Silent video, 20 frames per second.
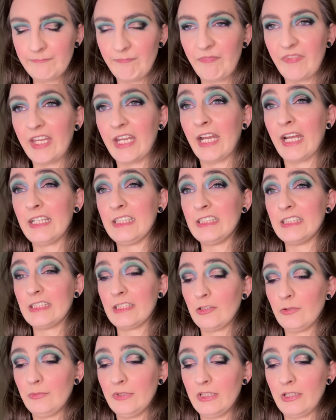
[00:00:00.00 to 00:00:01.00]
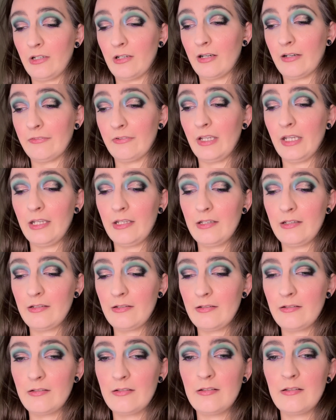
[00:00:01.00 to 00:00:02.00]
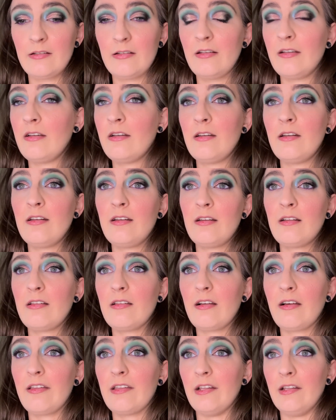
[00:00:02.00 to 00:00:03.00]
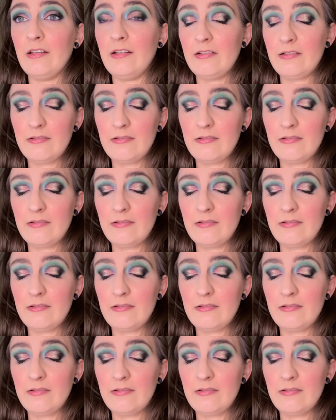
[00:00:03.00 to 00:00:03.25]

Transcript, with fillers: I had just a little bit of coffee. Nothing.